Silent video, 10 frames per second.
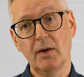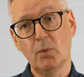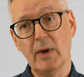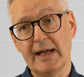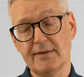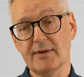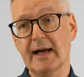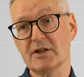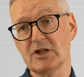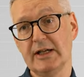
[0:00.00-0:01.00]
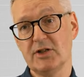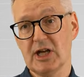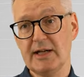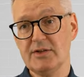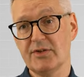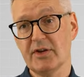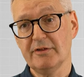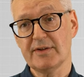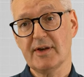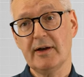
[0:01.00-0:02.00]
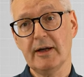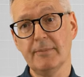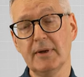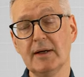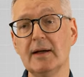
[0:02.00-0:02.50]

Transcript: weight actually changes over time,